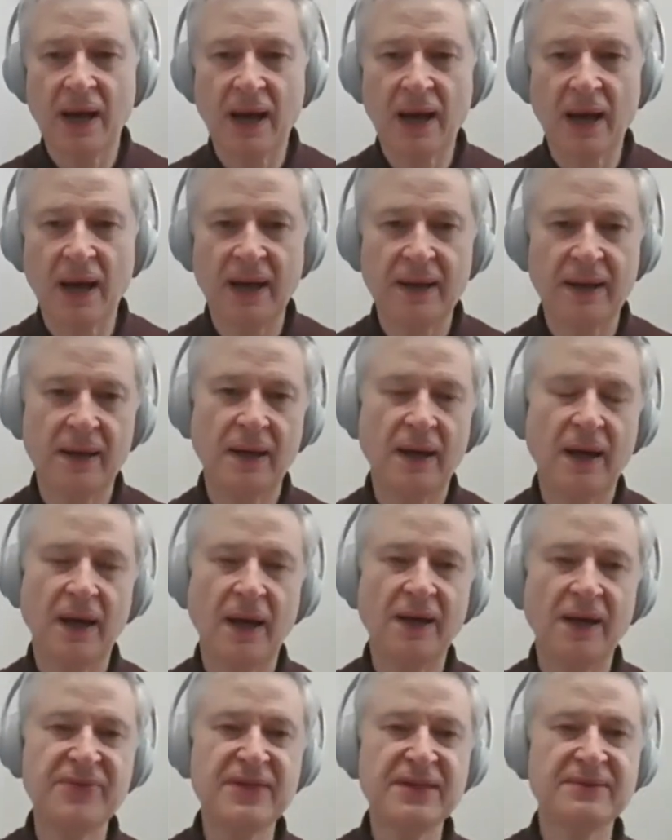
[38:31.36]
I,
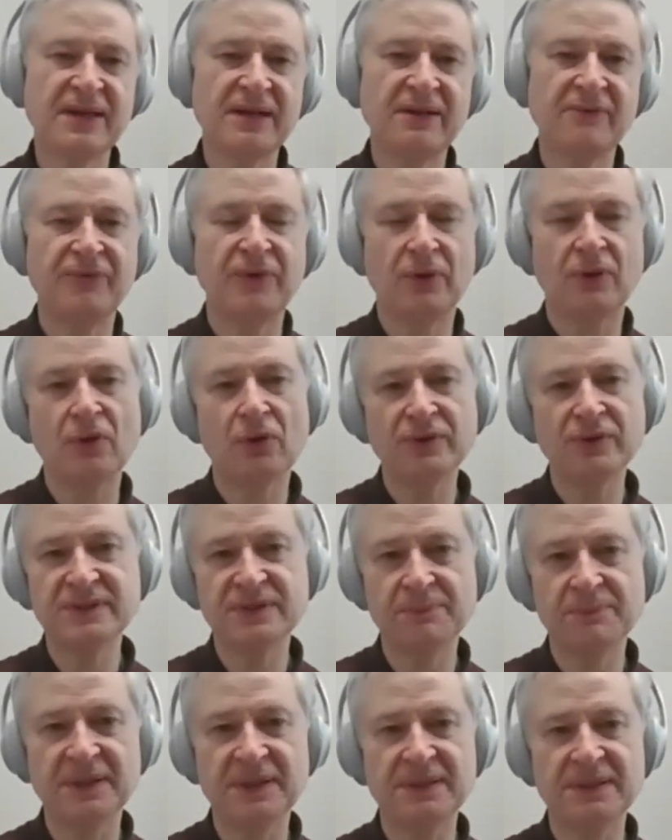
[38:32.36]
I think that if we're going
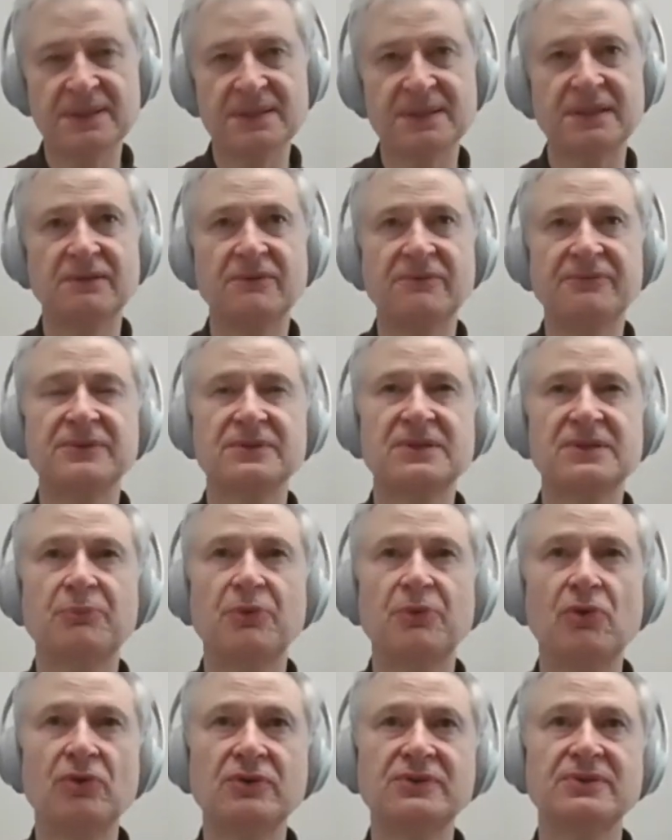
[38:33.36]
to be skillful
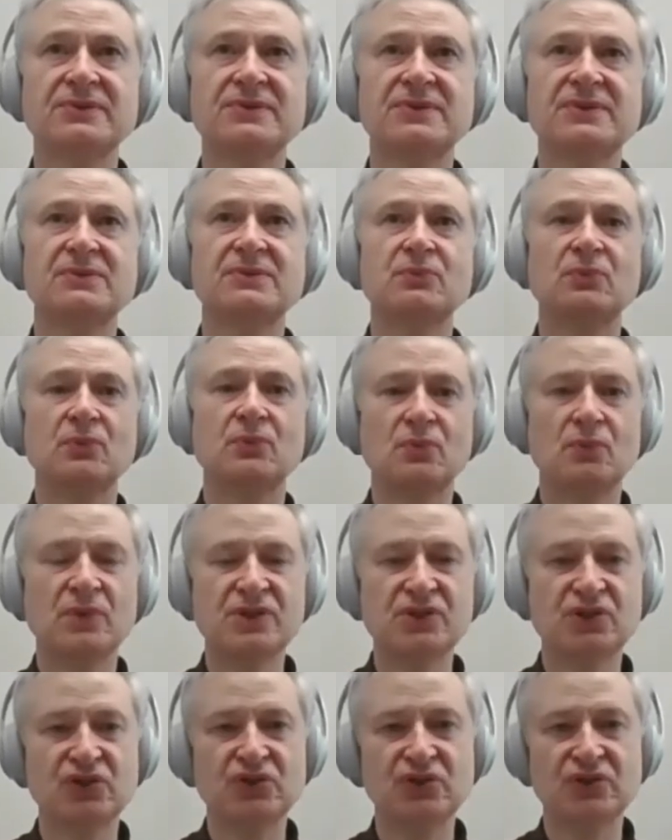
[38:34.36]
supporters, we
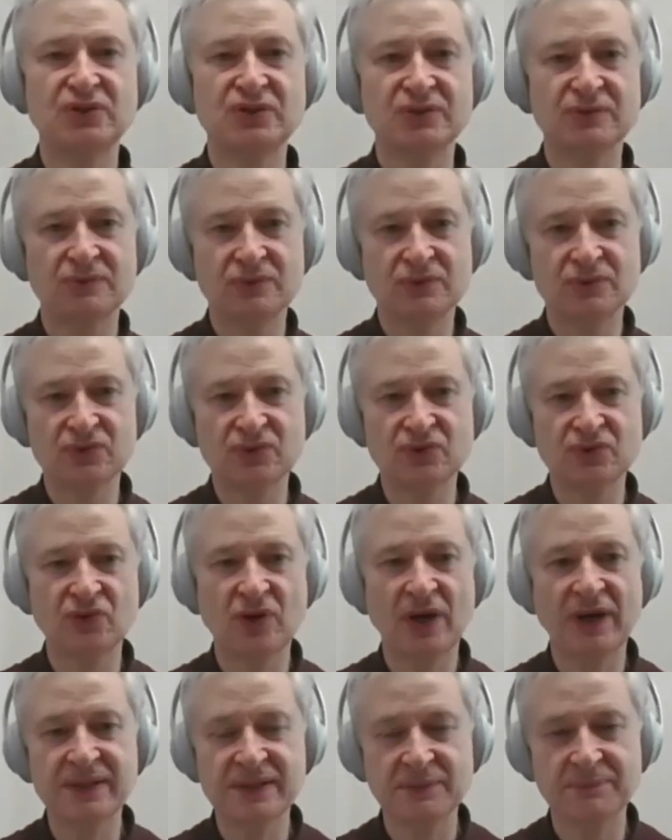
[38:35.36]
should
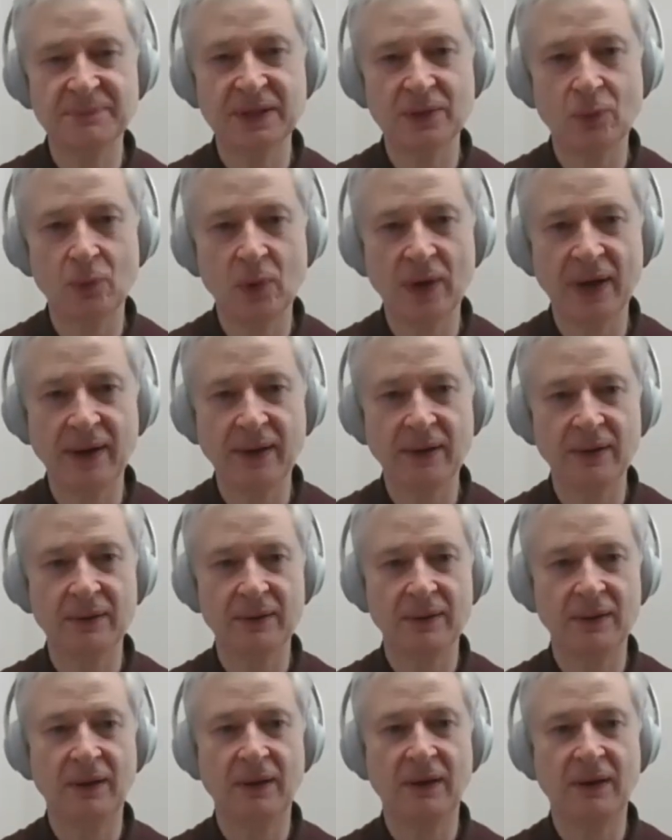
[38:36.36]
try to be
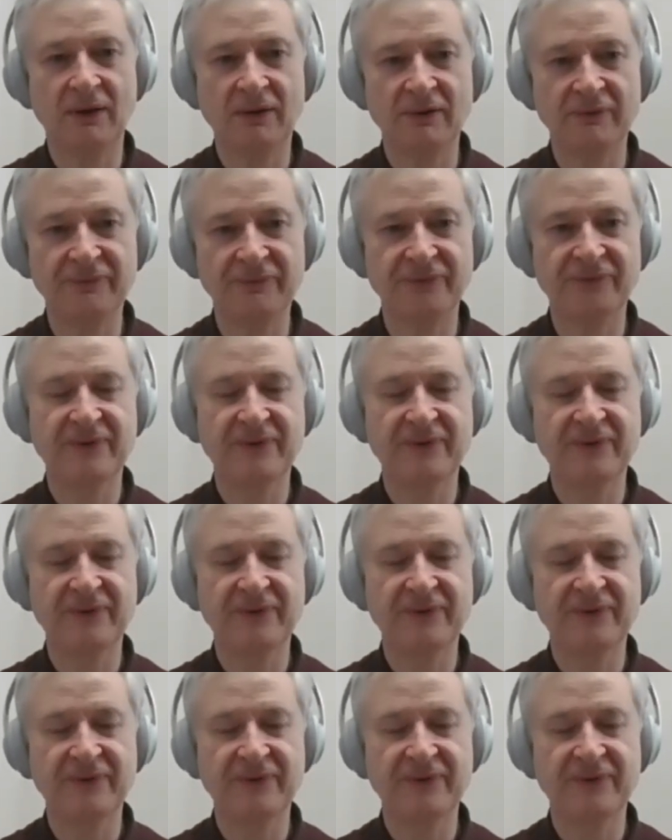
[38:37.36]
aware of